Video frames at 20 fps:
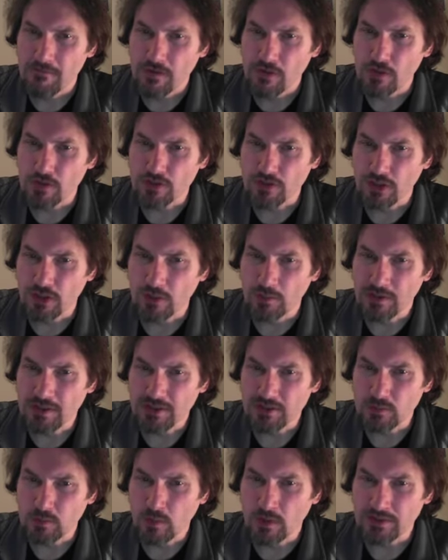who's
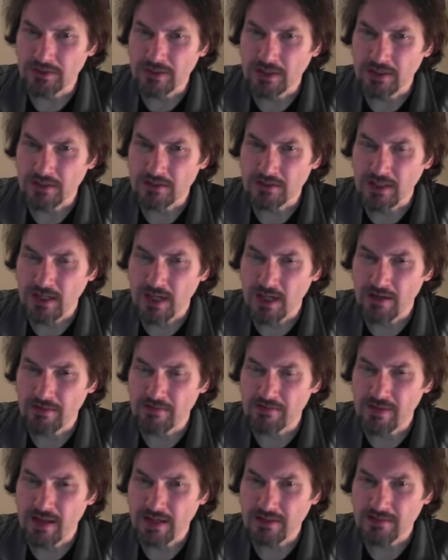always wanting to
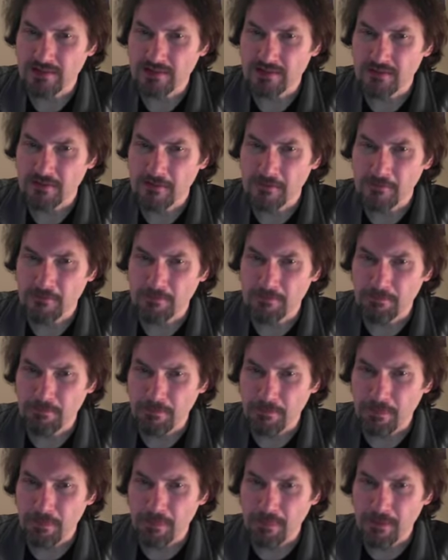have that
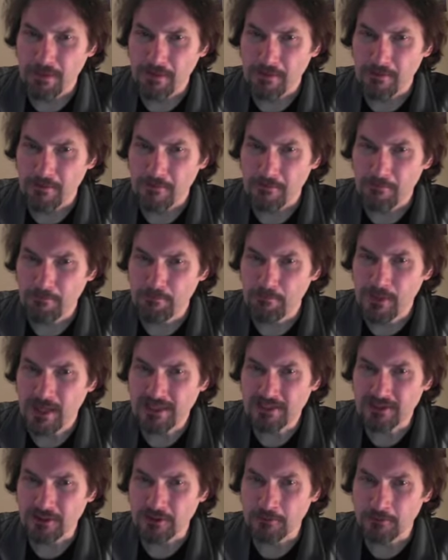
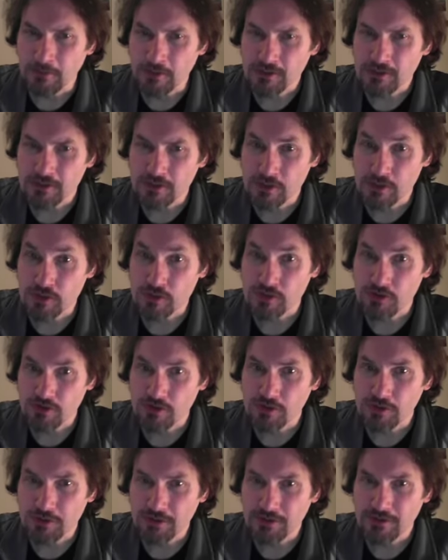mental muscle
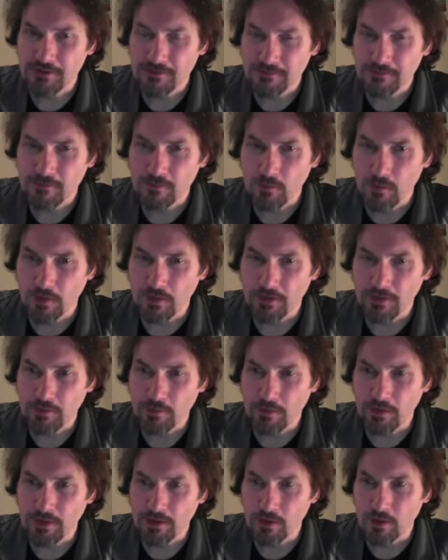stroked where you
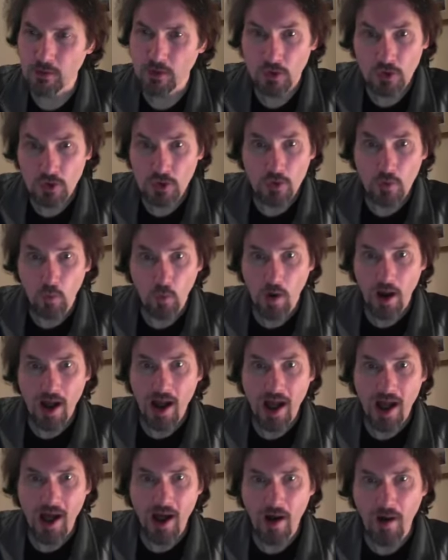want to go,
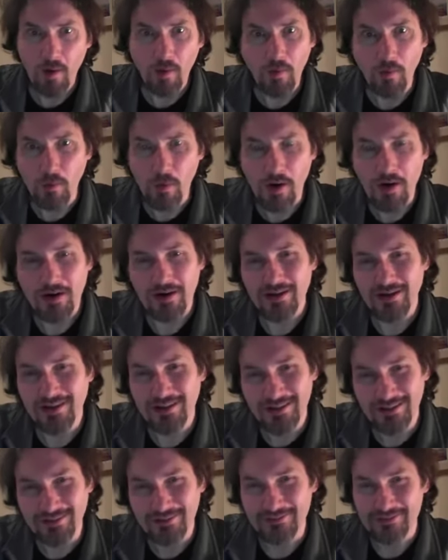wow,
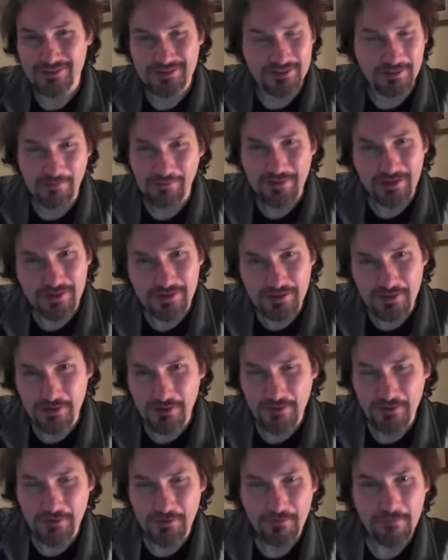over something
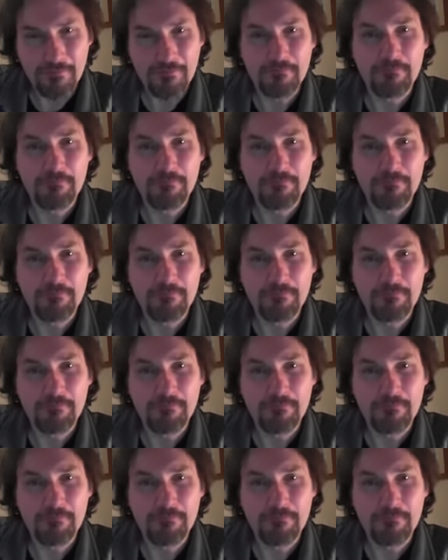new,